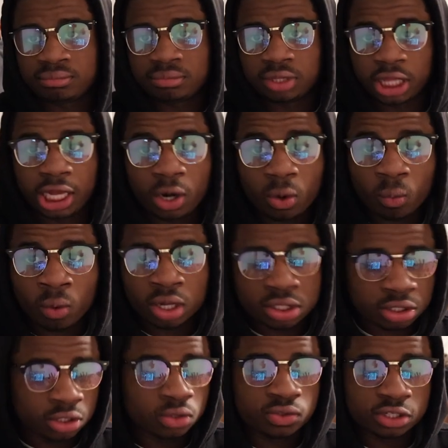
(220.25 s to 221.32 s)
They don't want
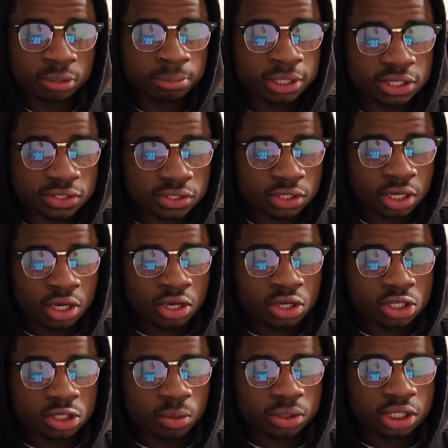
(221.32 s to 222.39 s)
to lose their piece.
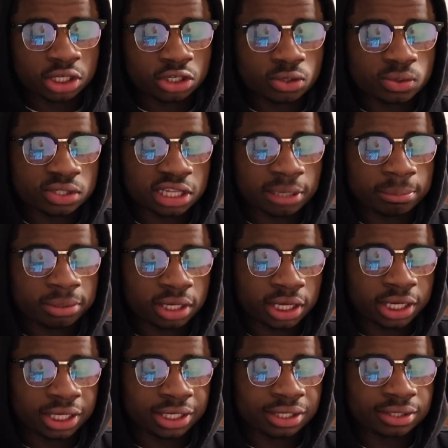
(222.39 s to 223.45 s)
So what they do is they
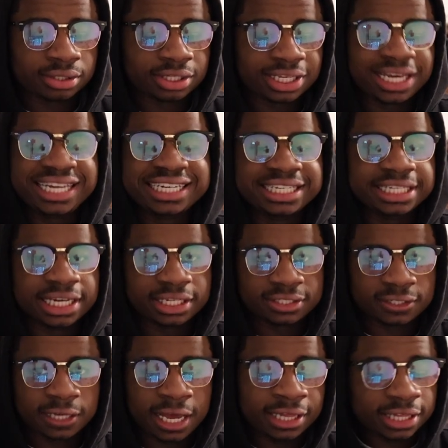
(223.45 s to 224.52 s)
play king
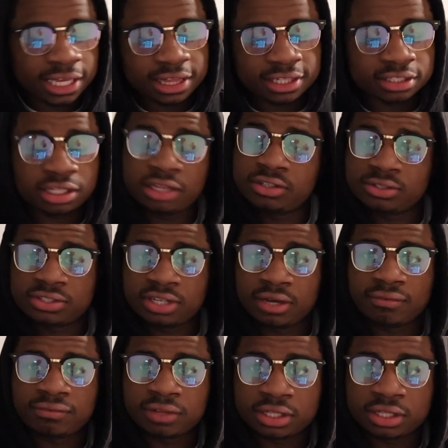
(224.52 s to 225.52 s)
d8, and they think that they're safe.